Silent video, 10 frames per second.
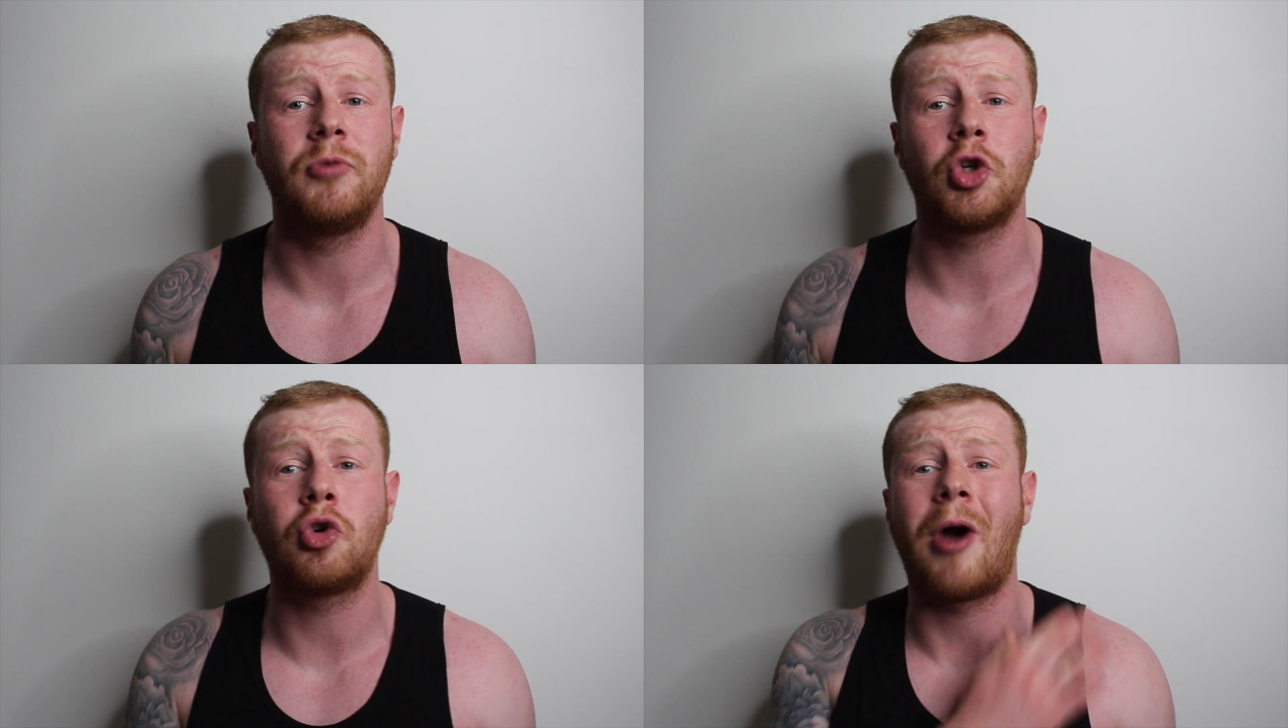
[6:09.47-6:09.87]

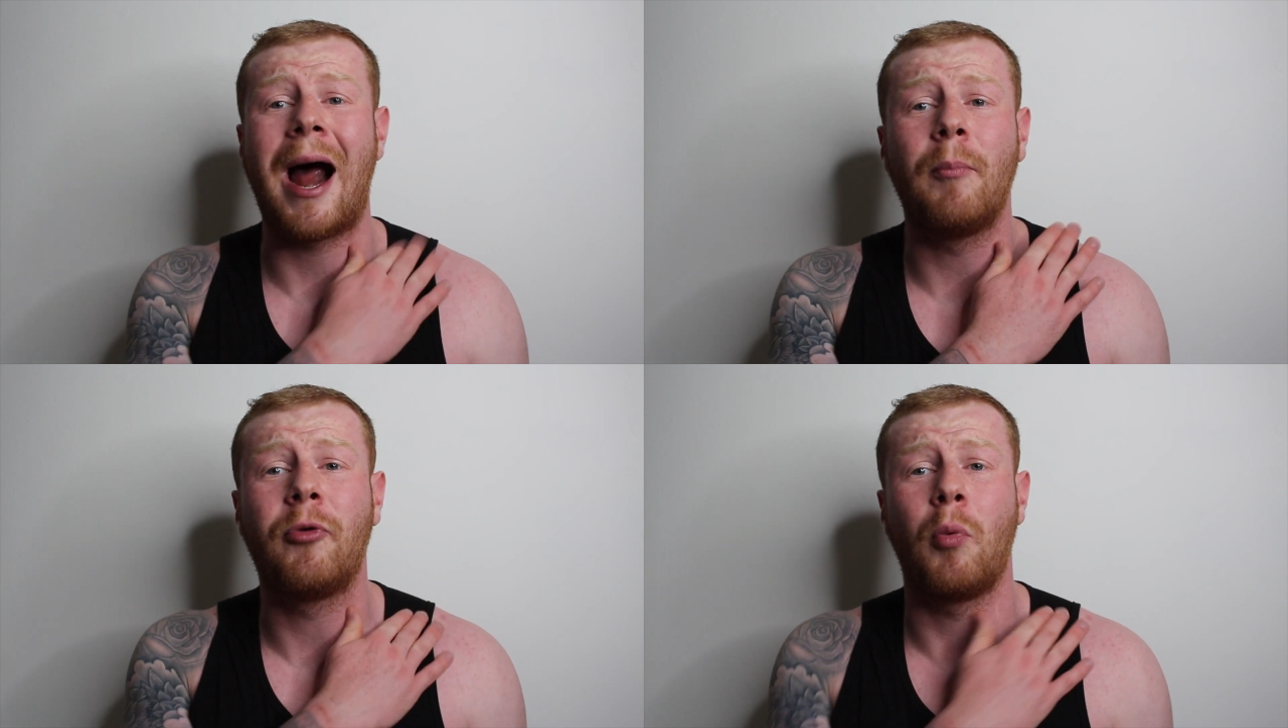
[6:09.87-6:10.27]

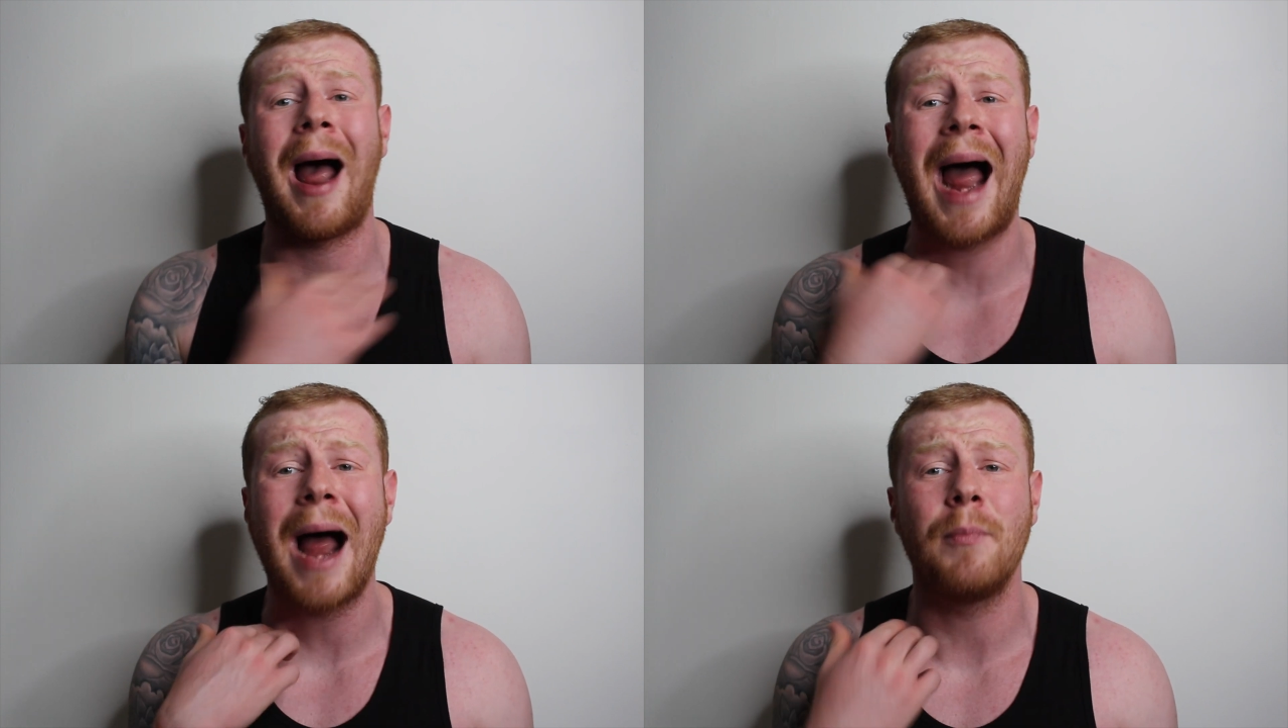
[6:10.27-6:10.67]
traps
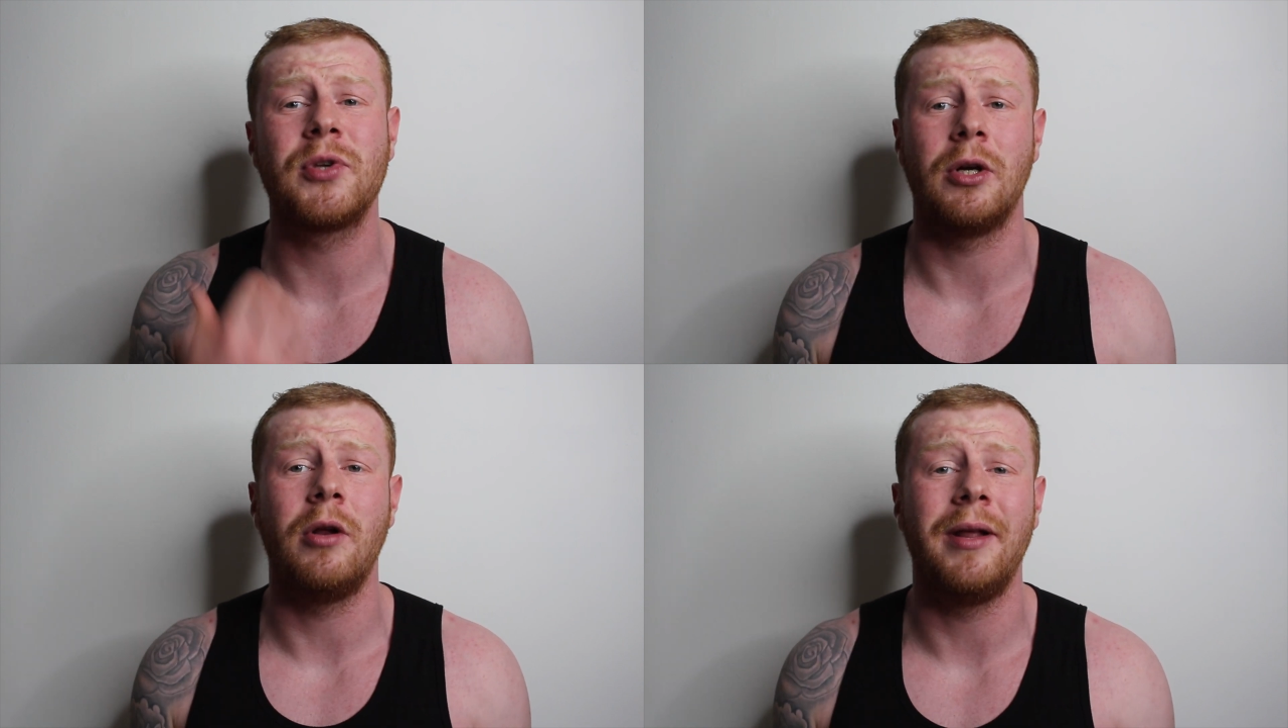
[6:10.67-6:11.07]
were
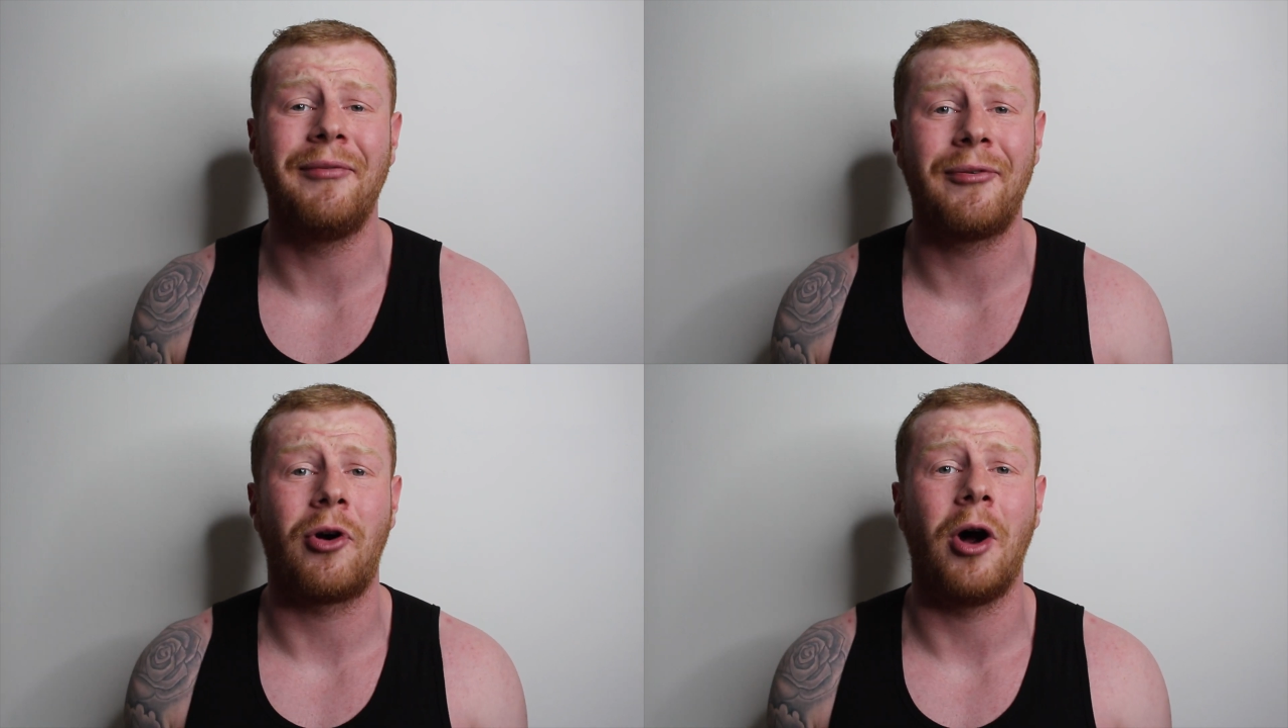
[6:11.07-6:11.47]
absolutely
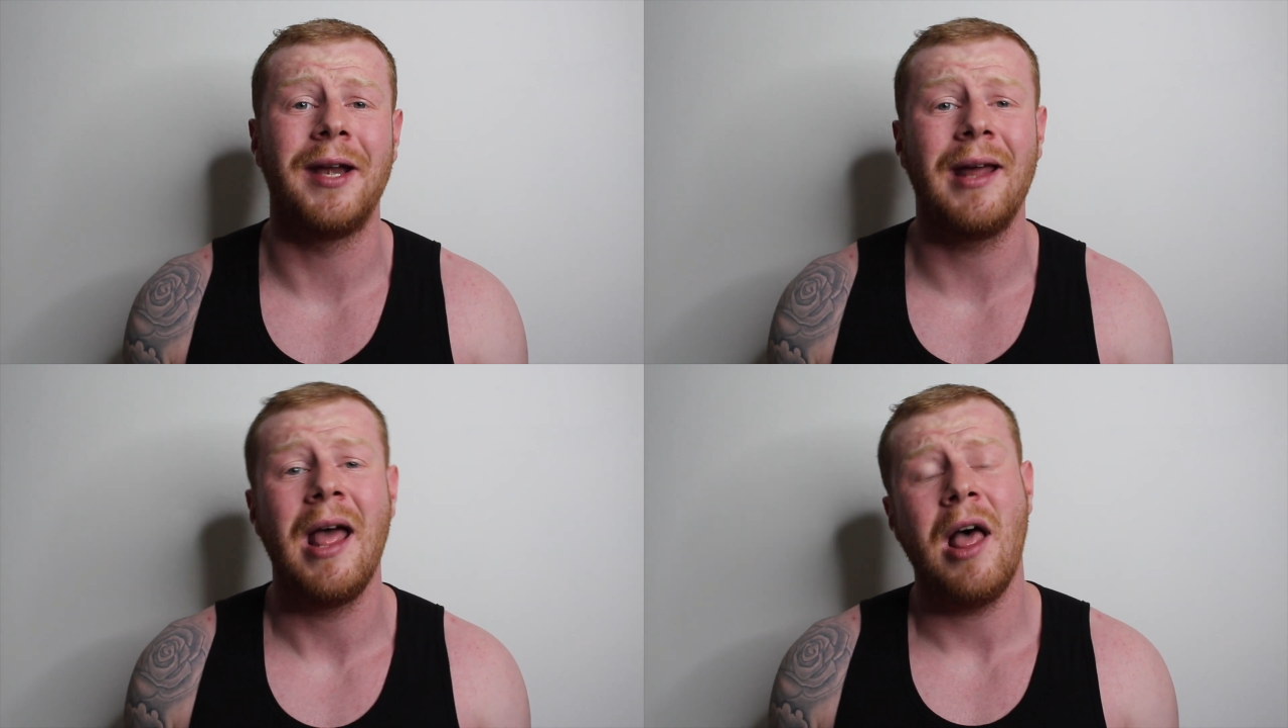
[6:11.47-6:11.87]

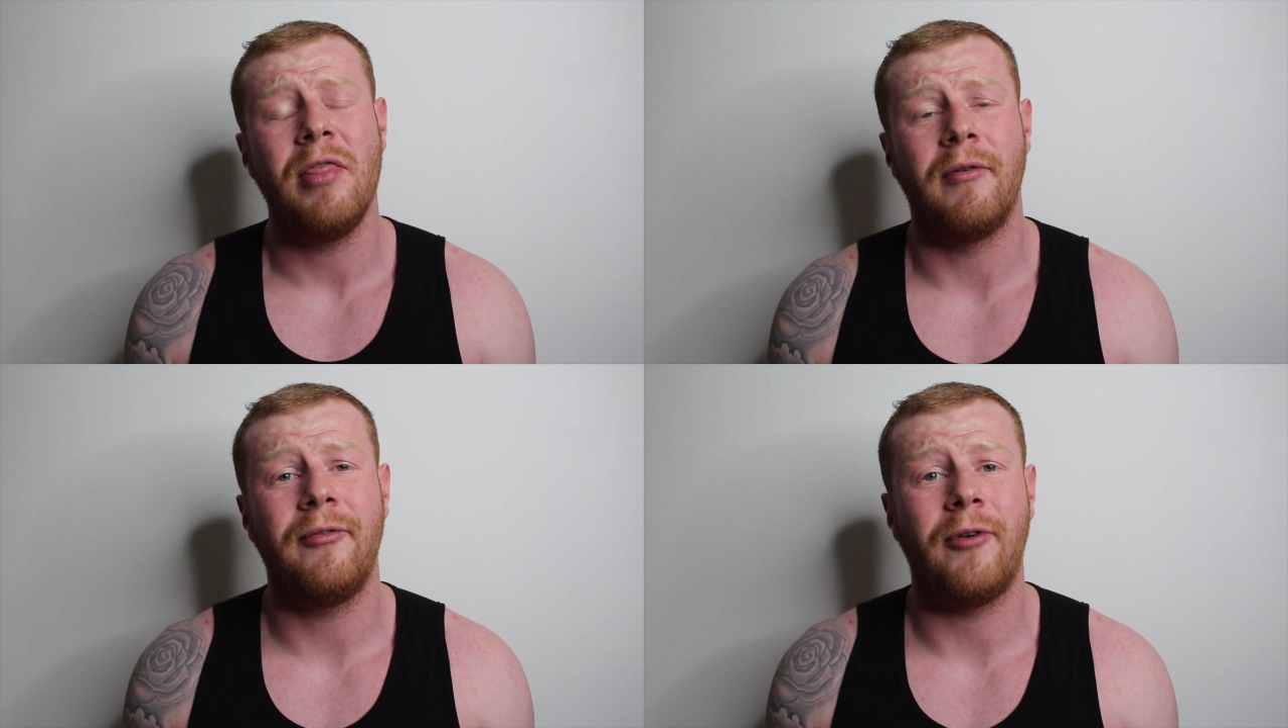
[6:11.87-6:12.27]
fried
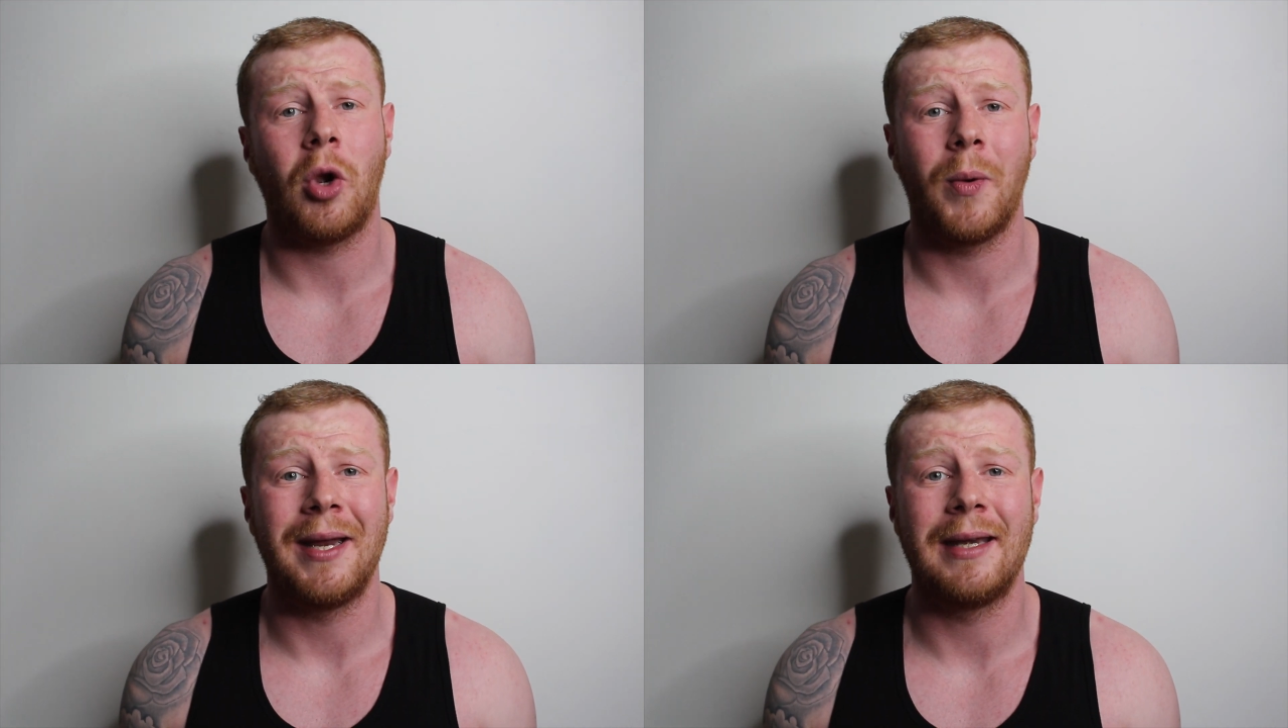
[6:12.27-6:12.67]
the
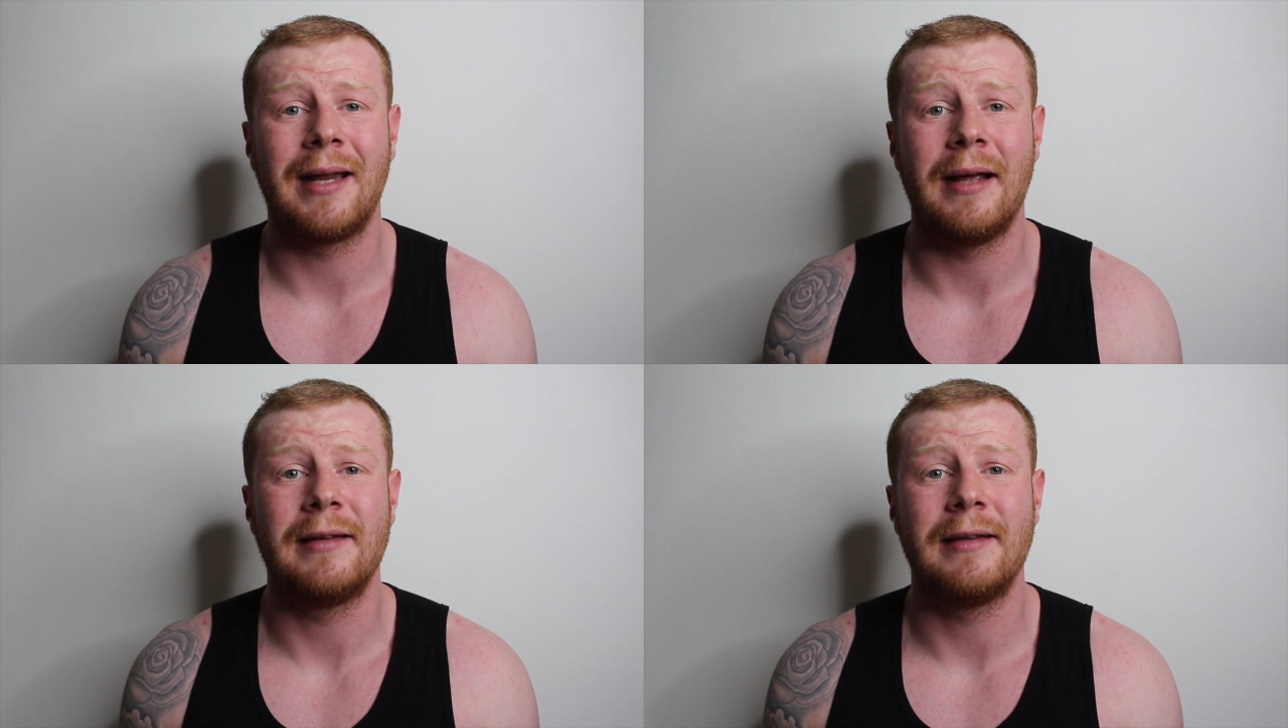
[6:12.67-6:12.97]
following day.